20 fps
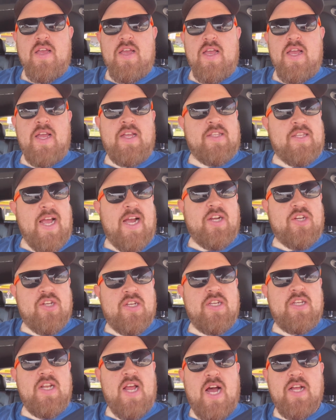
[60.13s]
It's
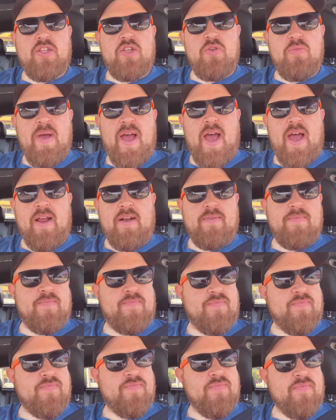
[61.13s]
actually not too bad.
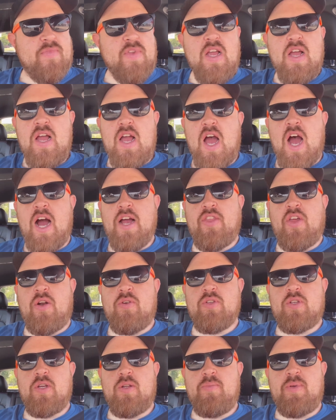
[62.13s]
I thought it
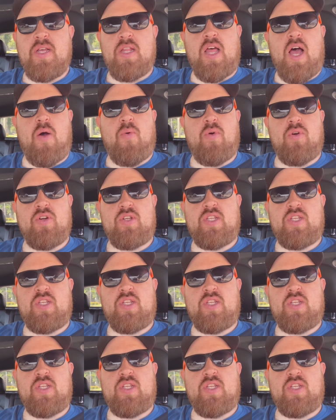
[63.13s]
was going to be a lot worse